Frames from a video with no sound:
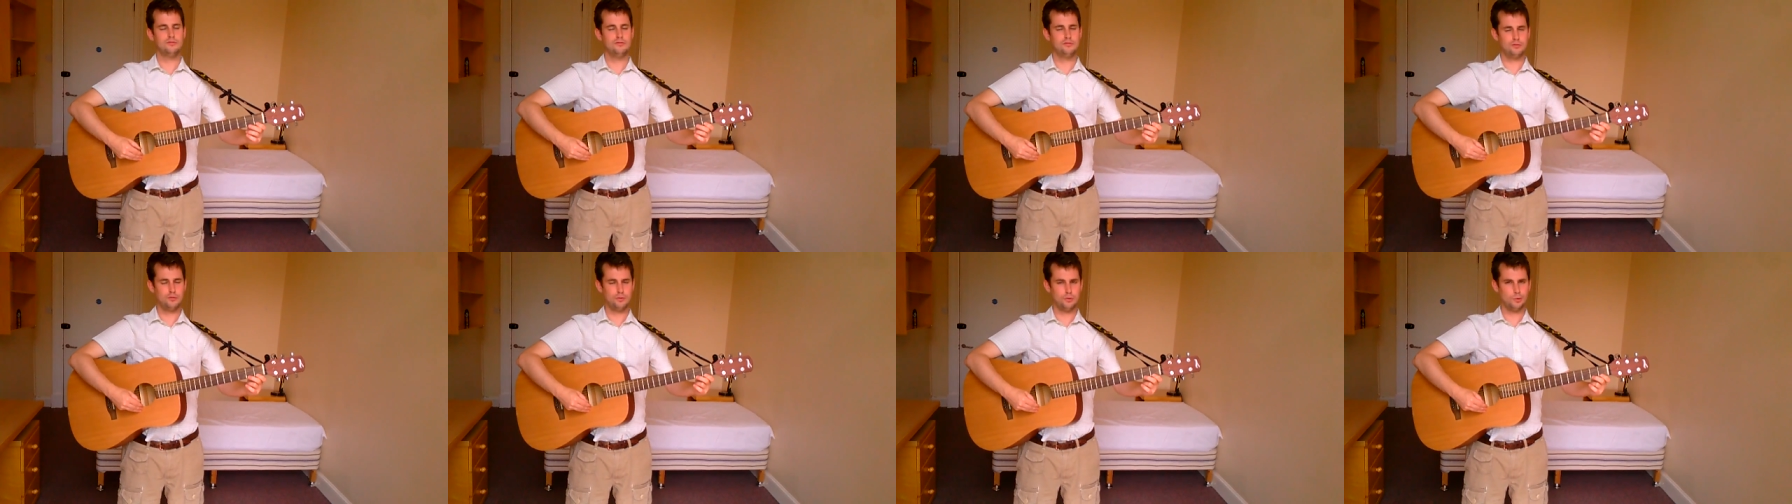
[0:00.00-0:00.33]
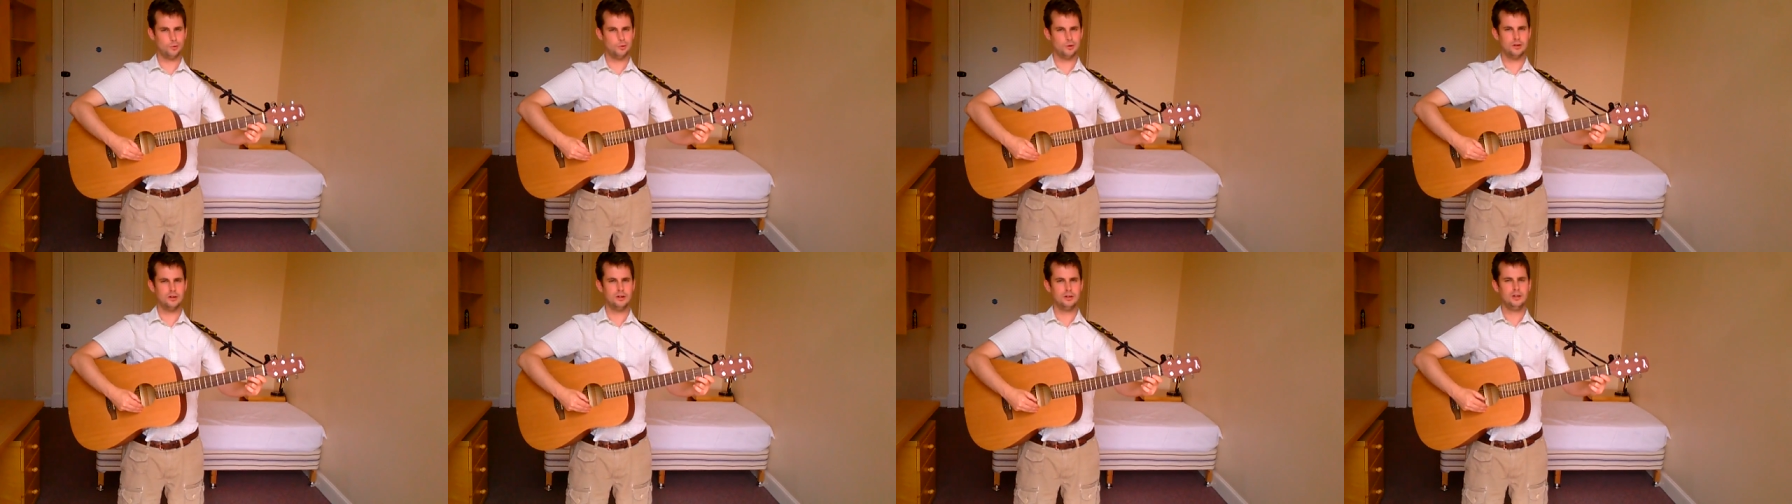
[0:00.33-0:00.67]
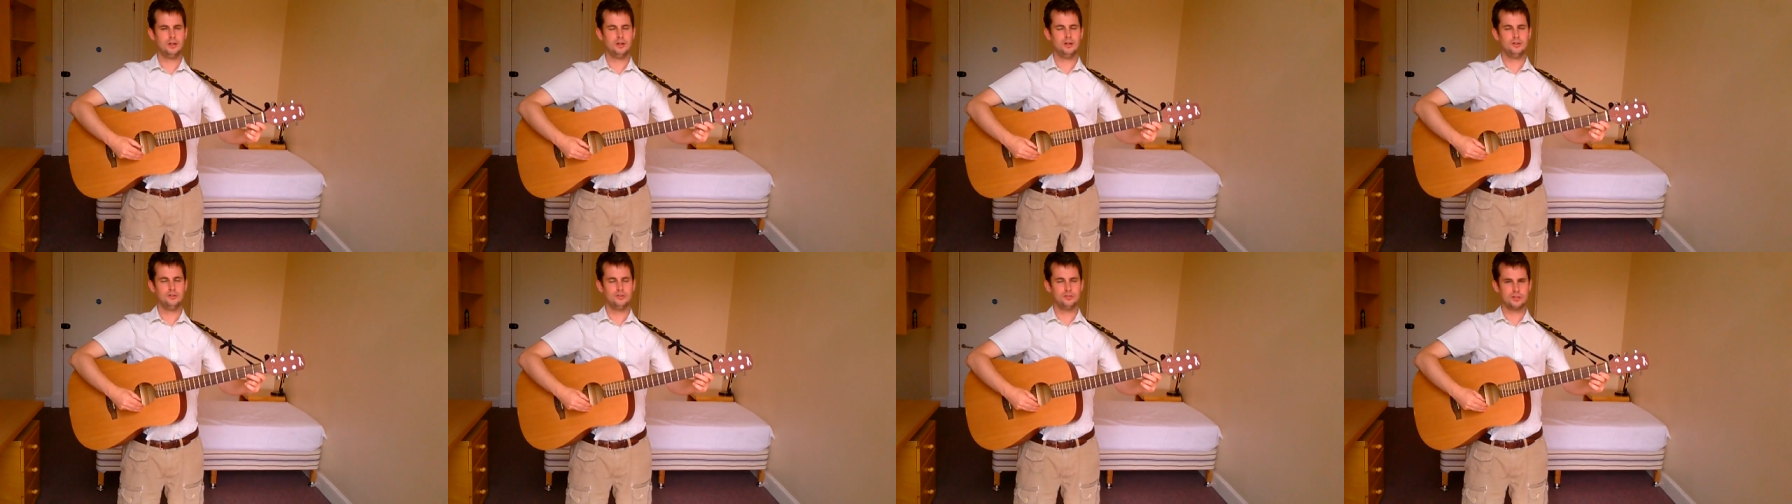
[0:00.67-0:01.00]
4.
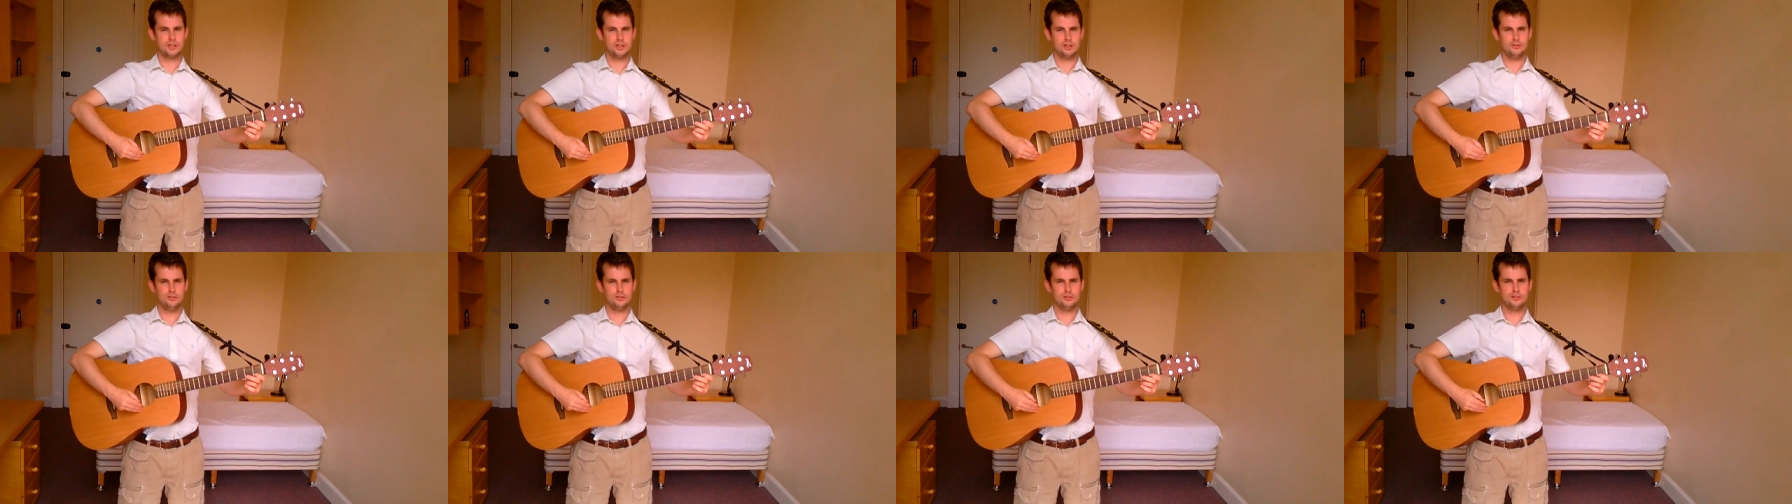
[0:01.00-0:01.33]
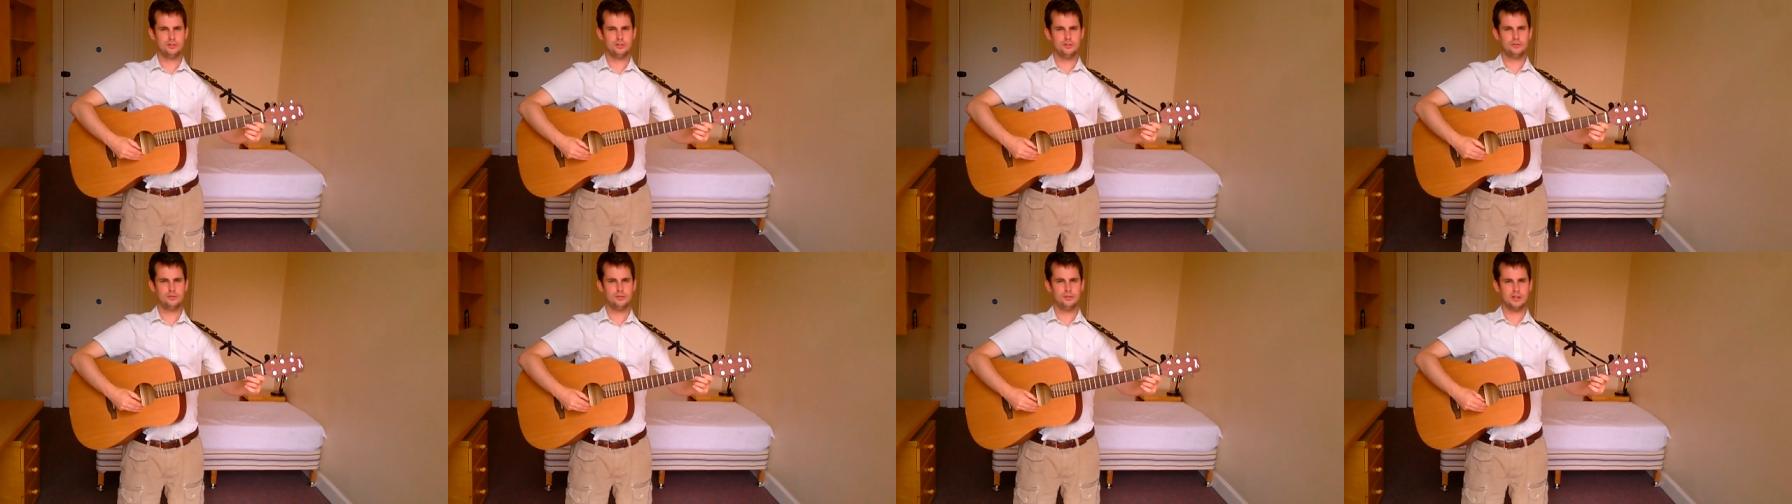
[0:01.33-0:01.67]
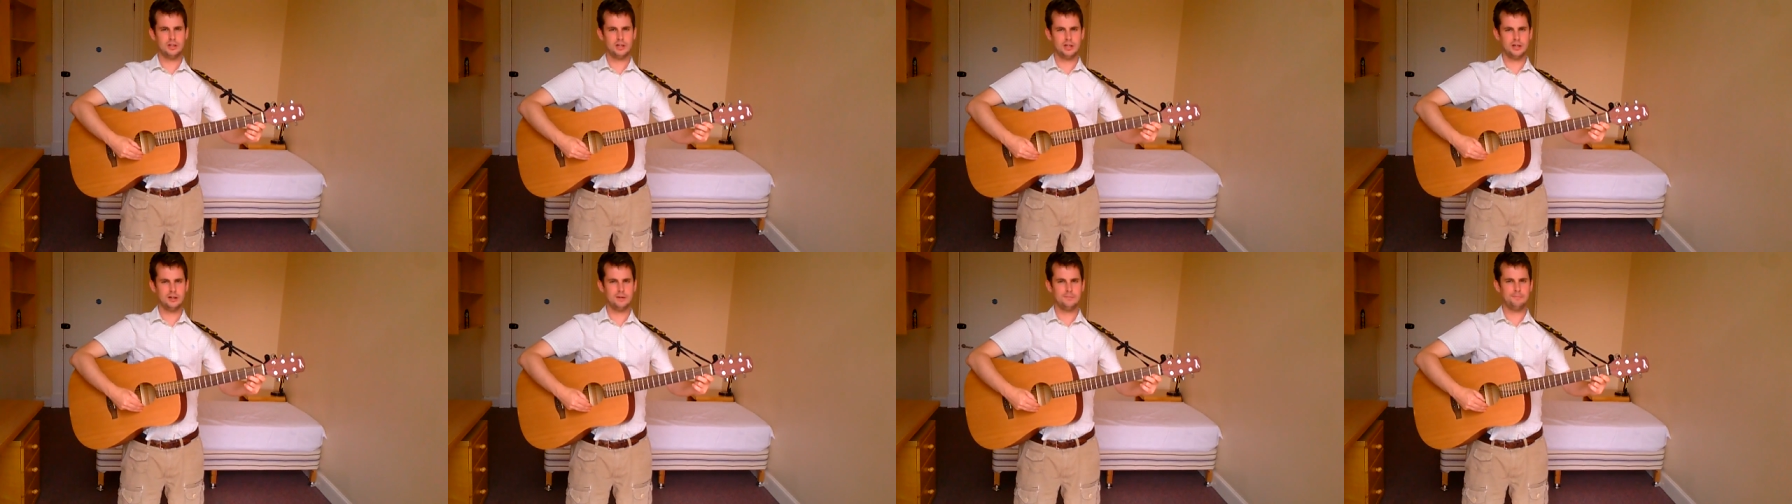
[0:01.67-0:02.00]
Just get used to doing
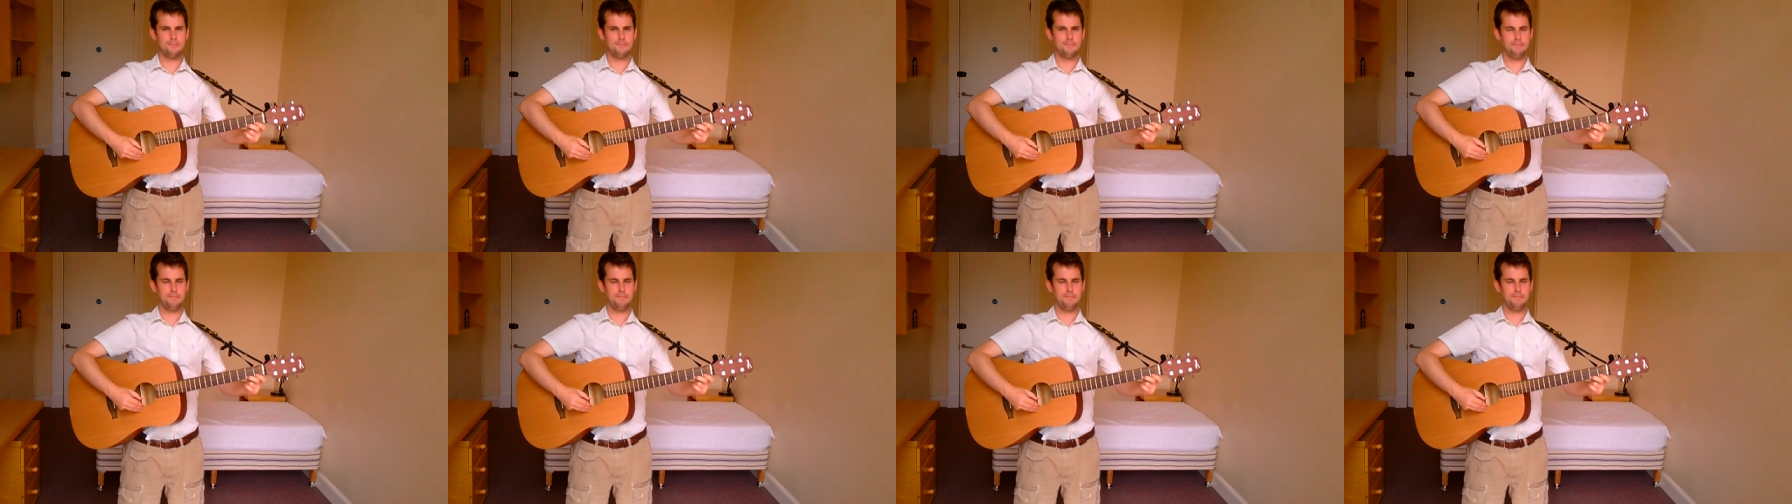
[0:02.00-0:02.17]
that.